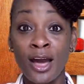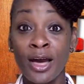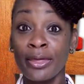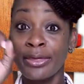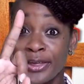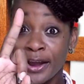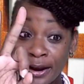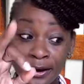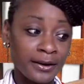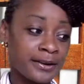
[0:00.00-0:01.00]

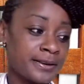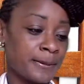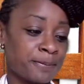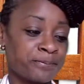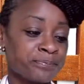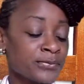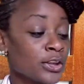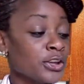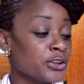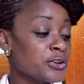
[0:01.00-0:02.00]
Third,
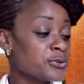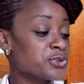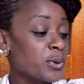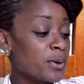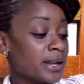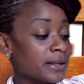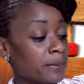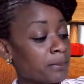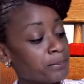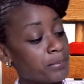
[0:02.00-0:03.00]
you join
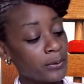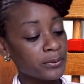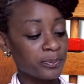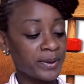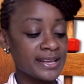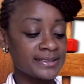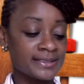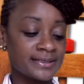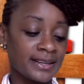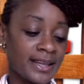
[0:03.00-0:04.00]
both pieces
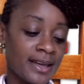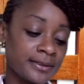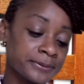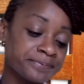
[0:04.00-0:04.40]
together